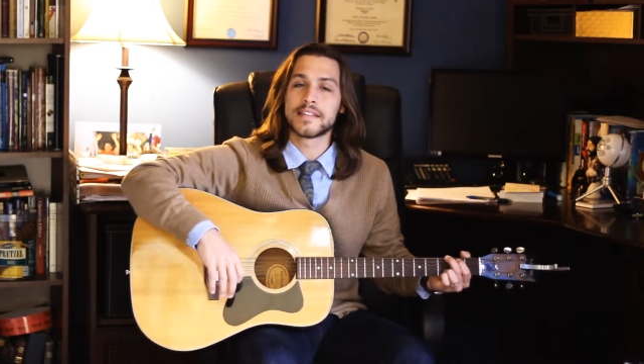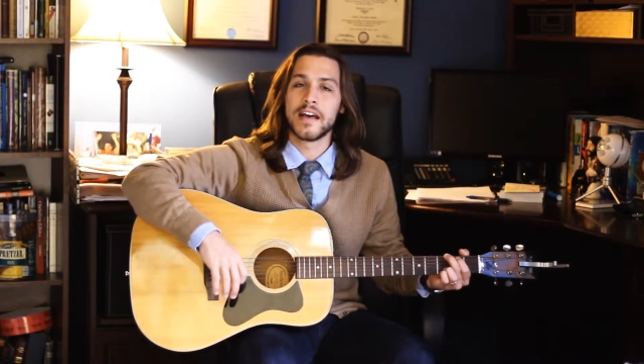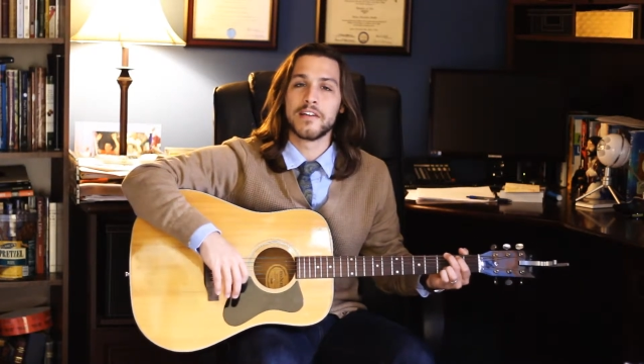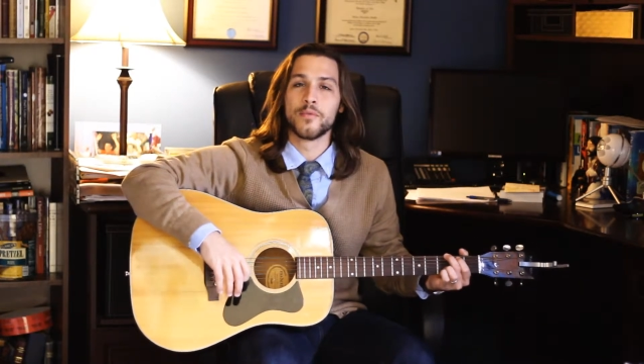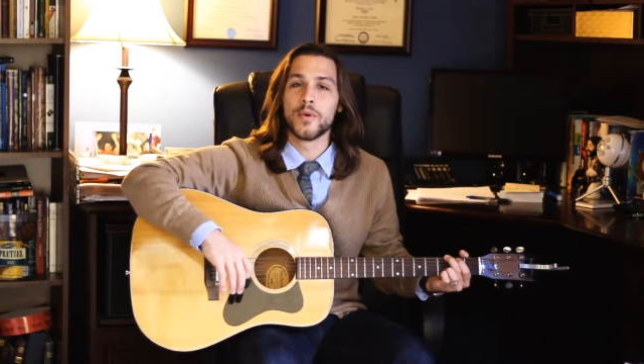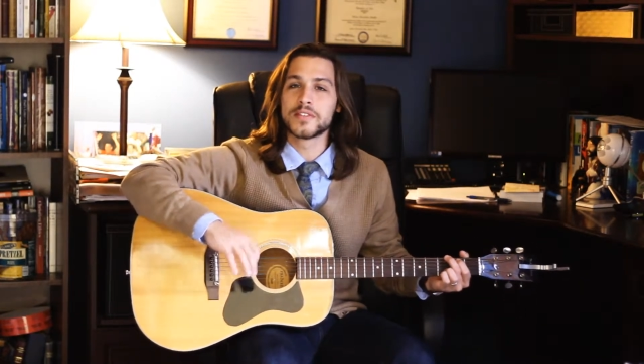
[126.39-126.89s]

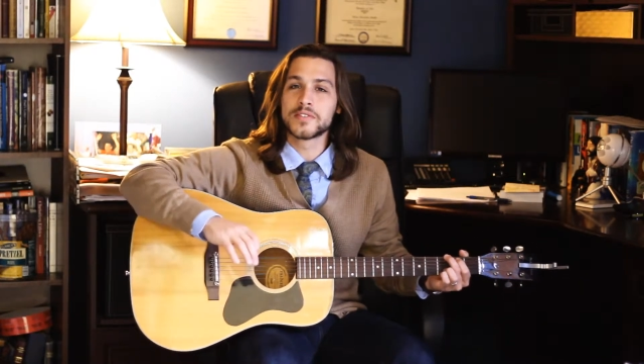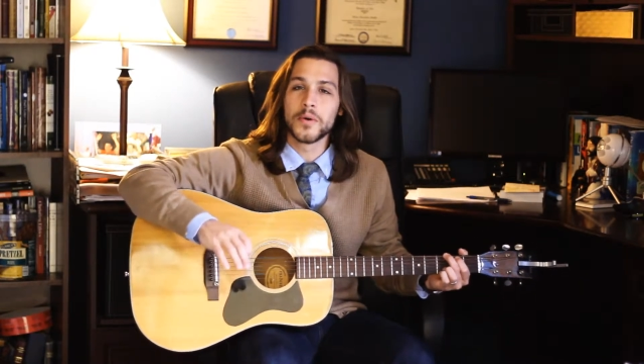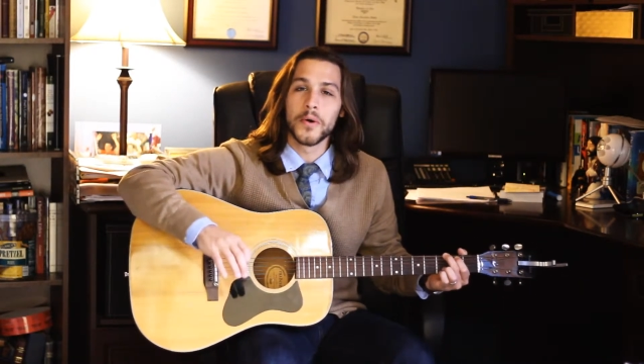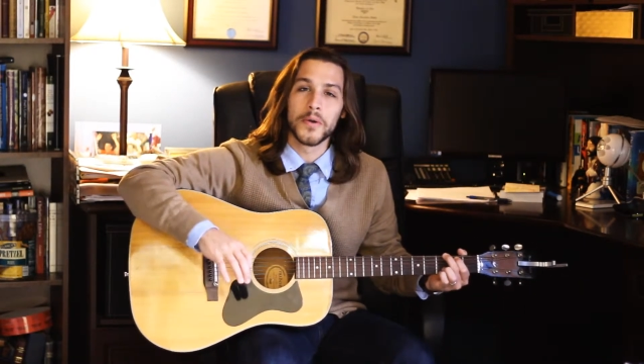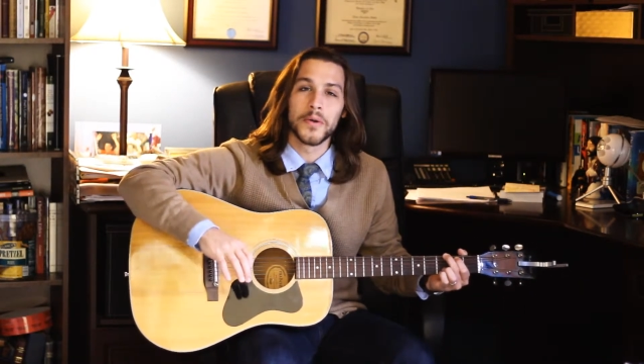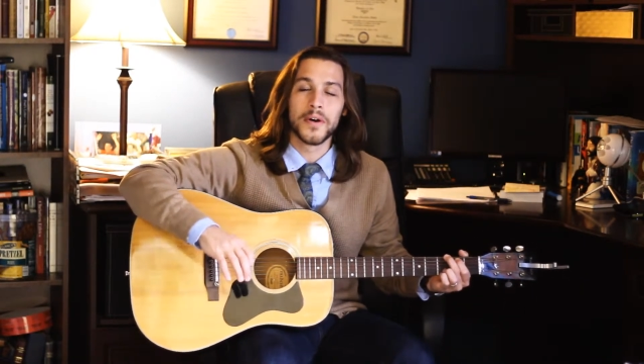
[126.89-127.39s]
kind of what's
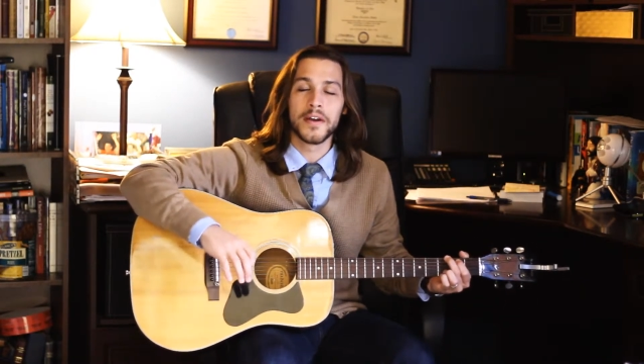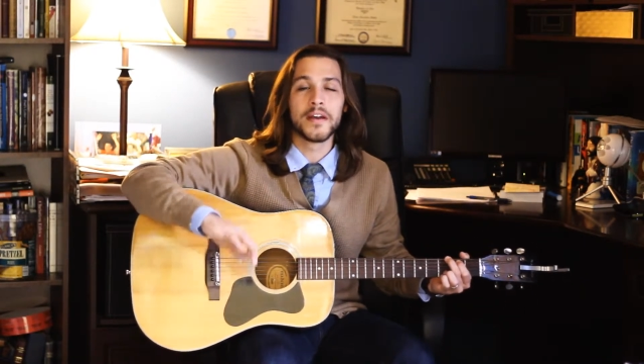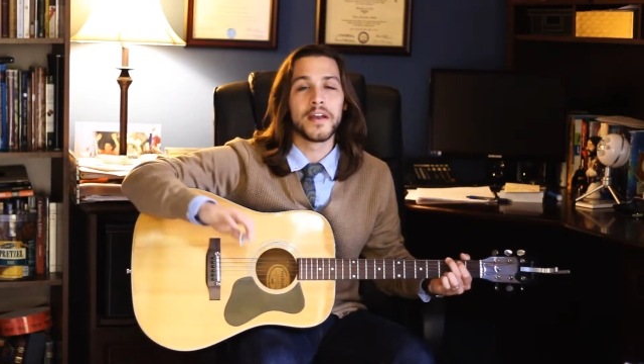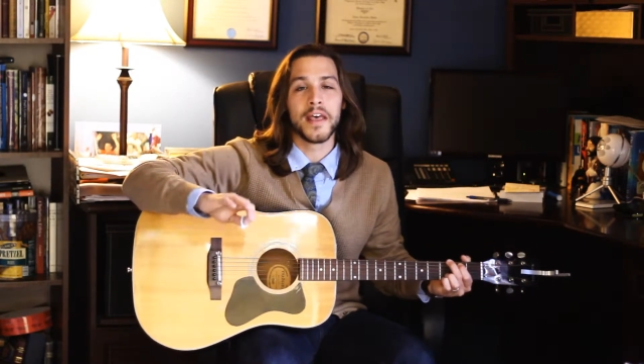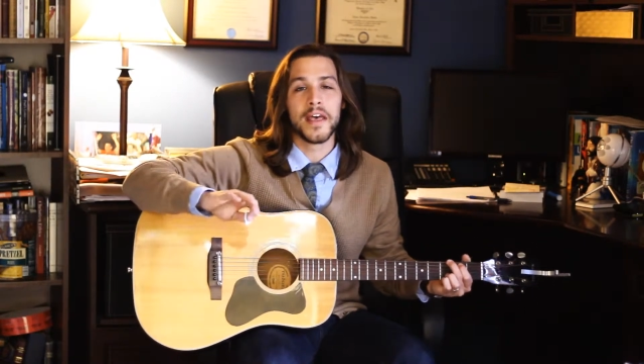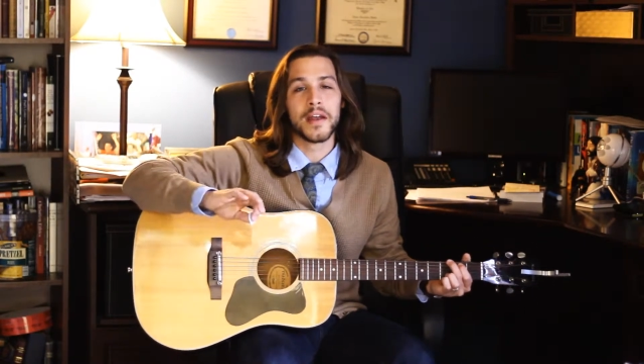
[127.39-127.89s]
going
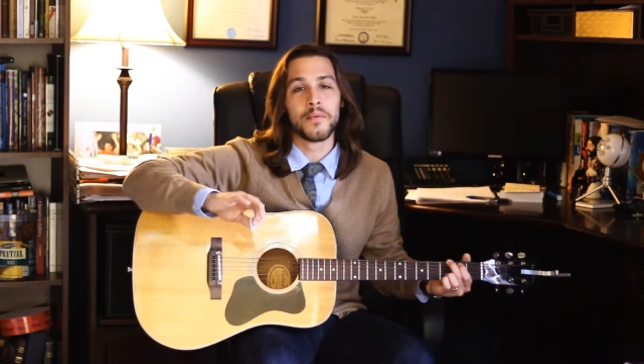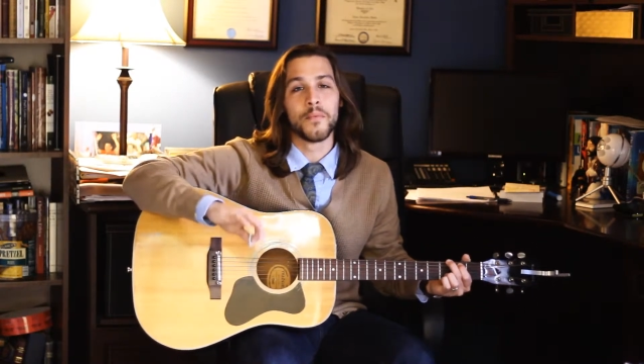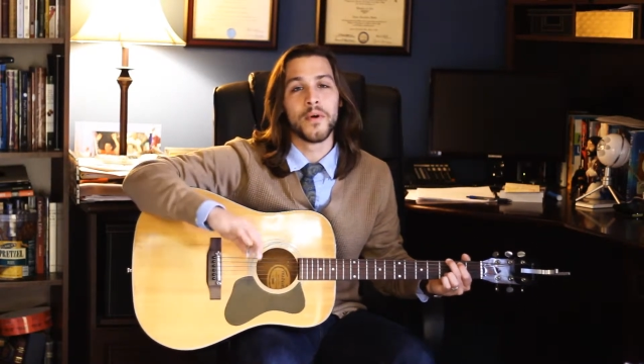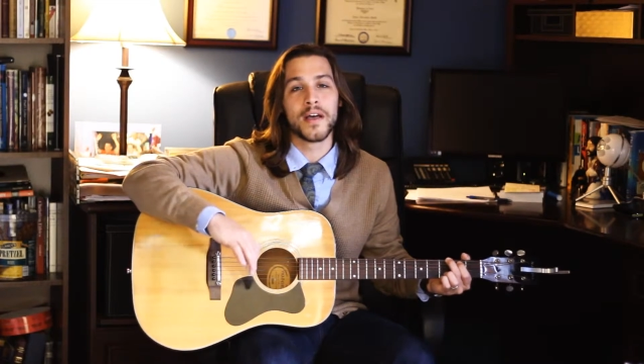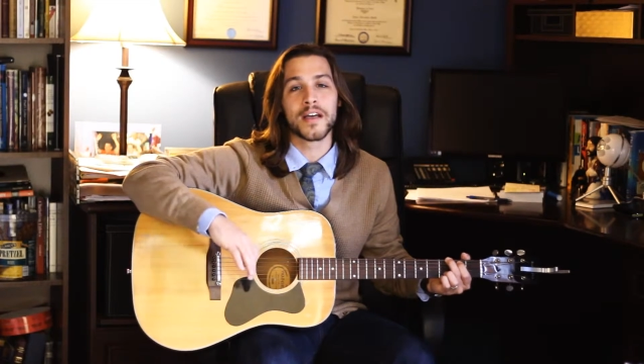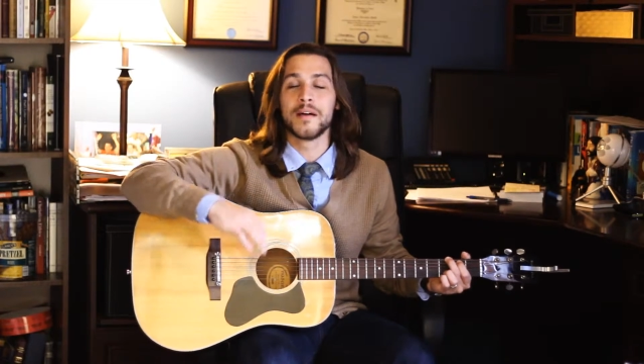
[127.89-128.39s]
on and
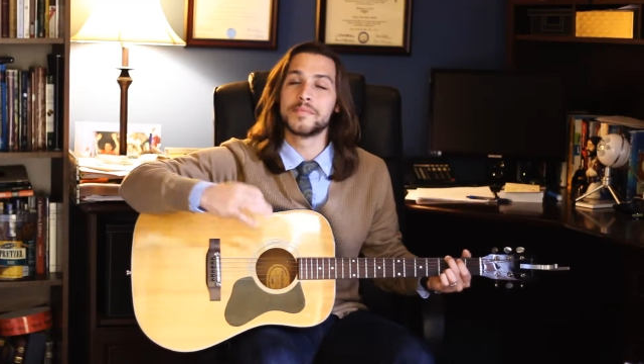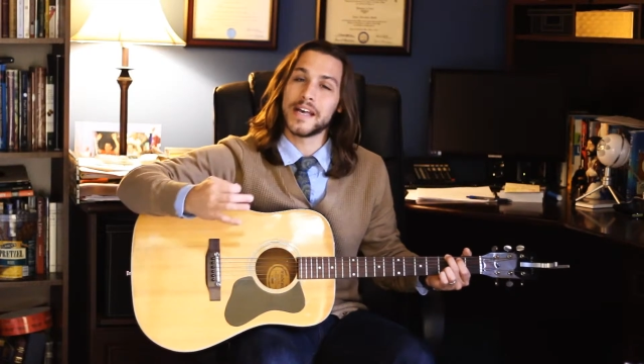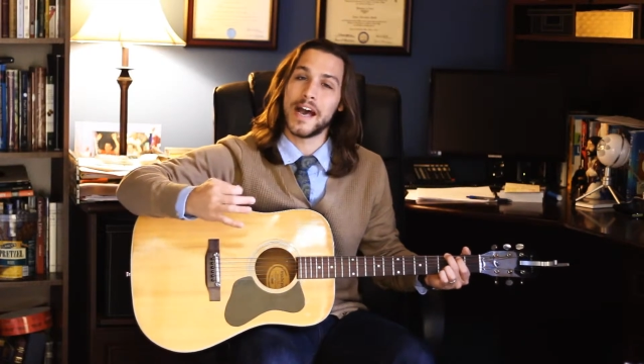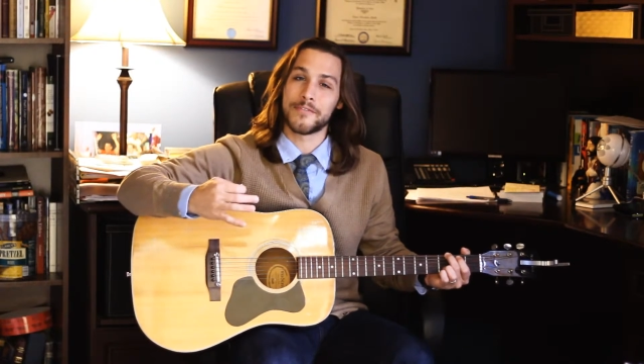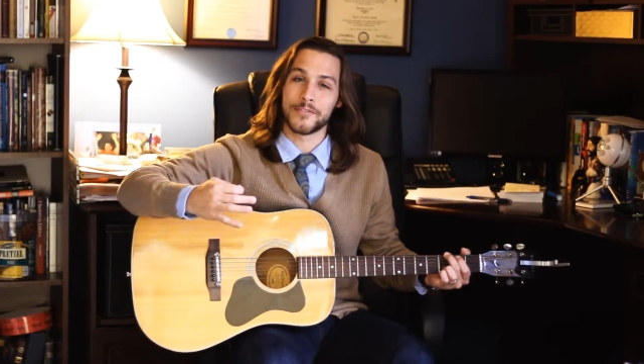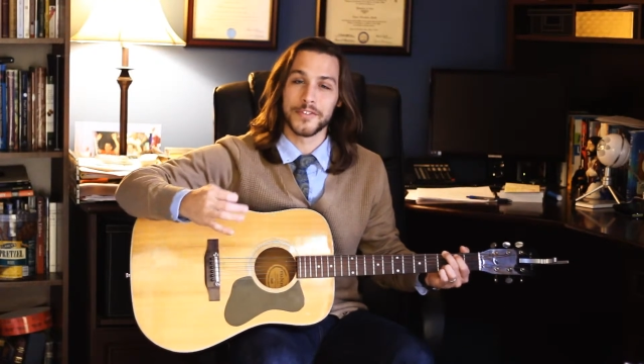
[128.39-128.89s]
what comes
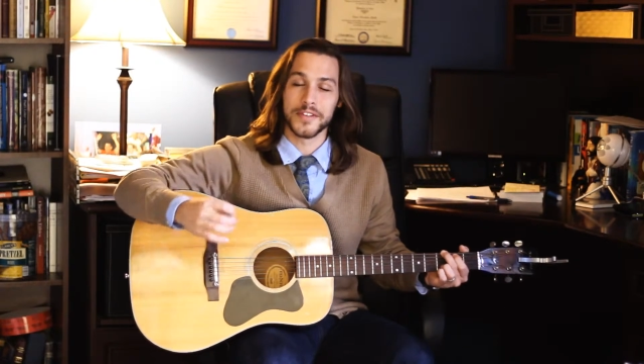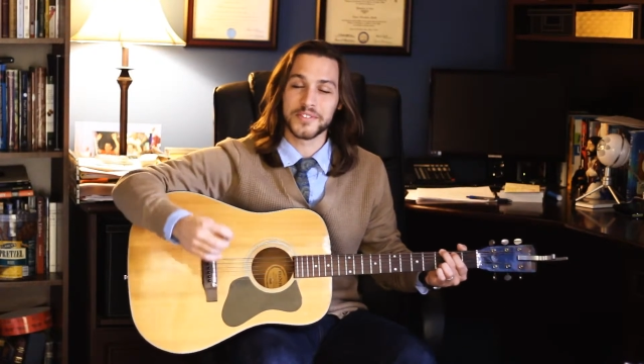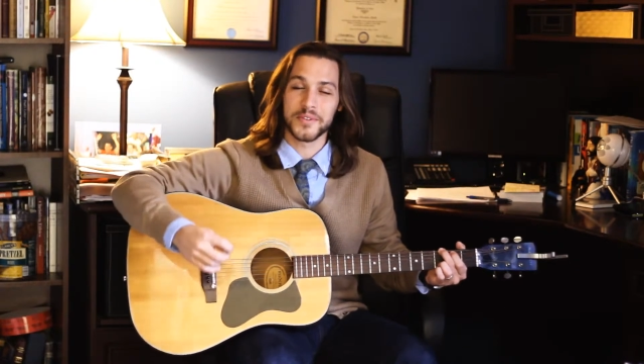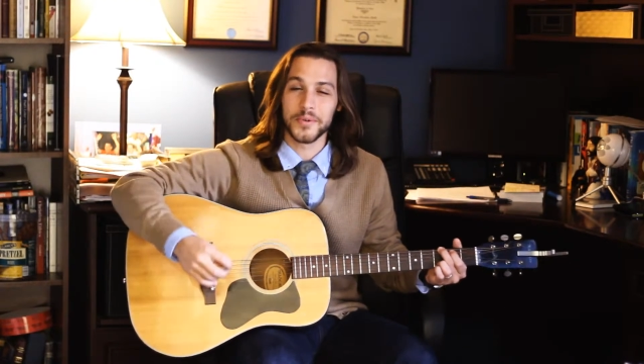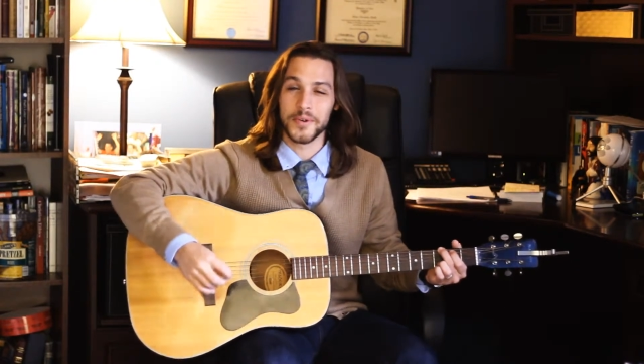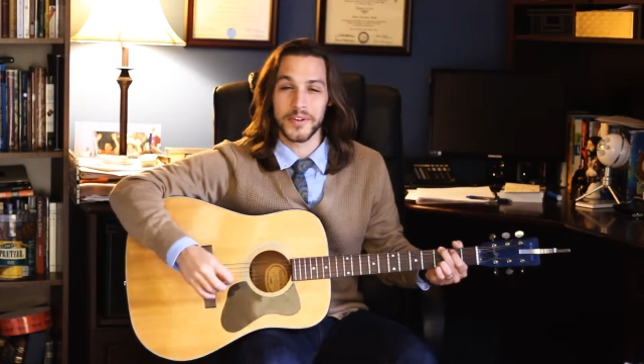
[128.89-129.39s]
after this
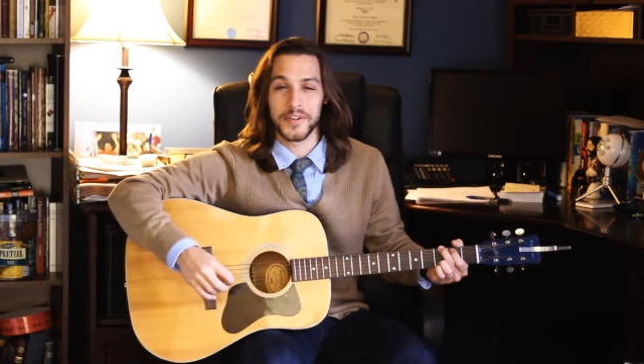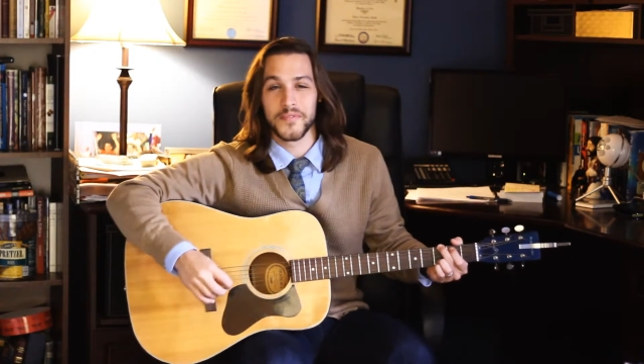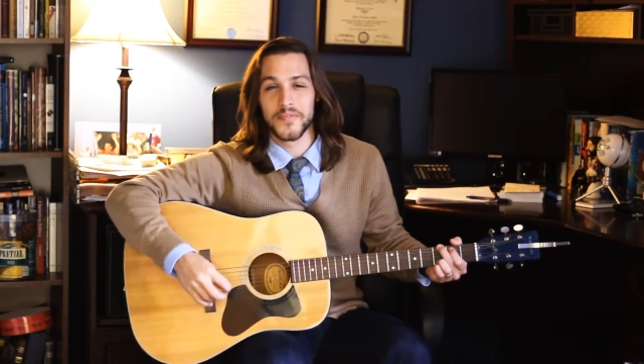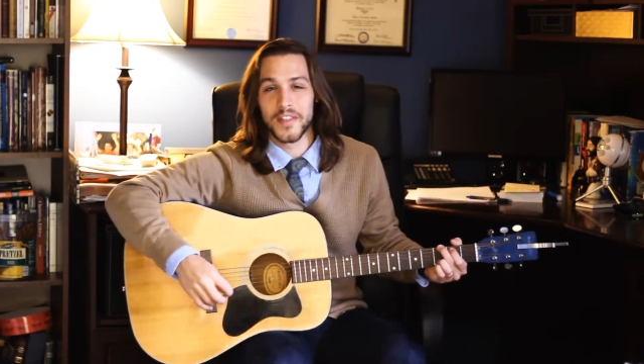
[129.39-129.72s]
chord.